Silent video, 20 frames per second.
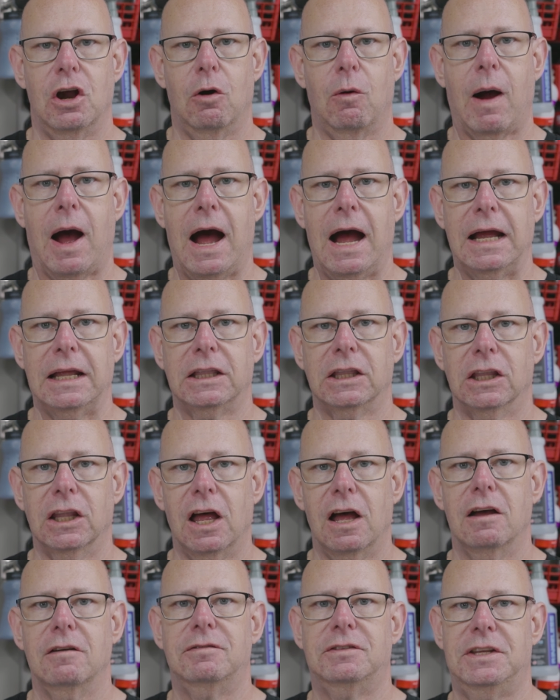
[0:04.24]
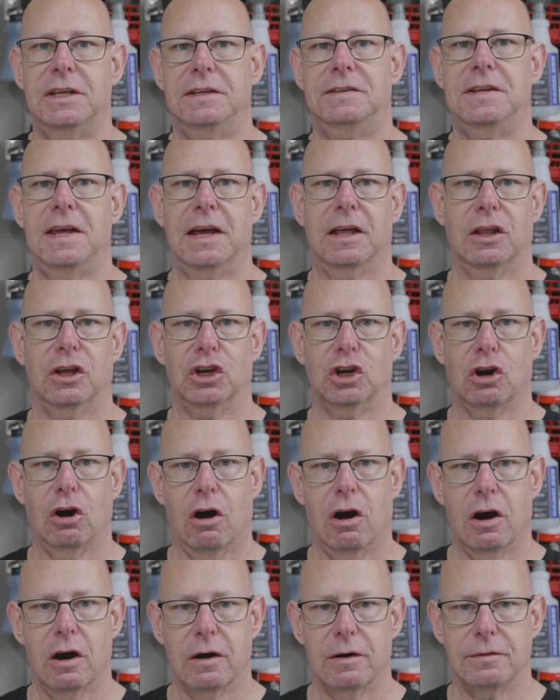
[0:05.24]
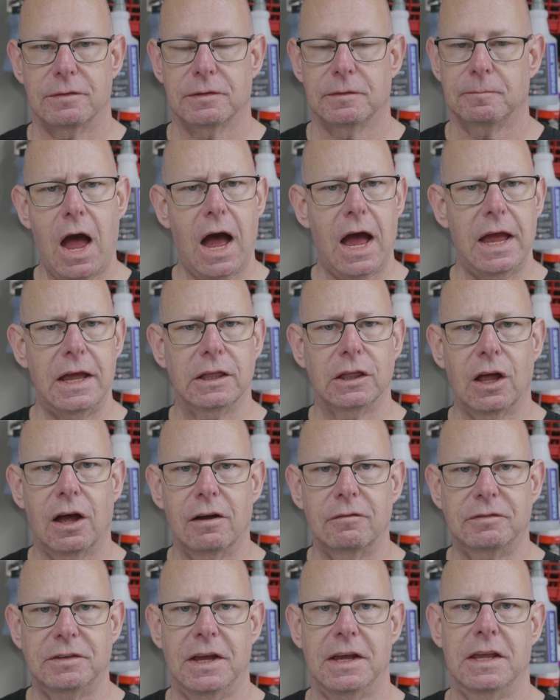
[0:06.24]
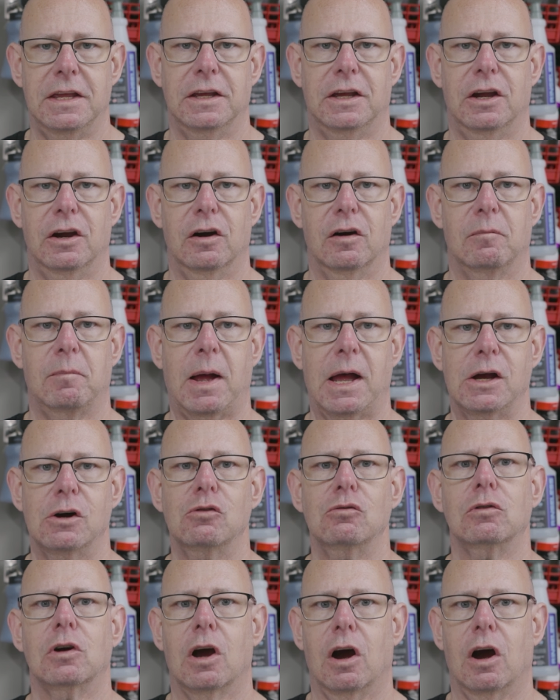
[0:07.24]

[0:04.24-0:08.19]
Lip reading: know, I love detailing cars. I love taking care of my own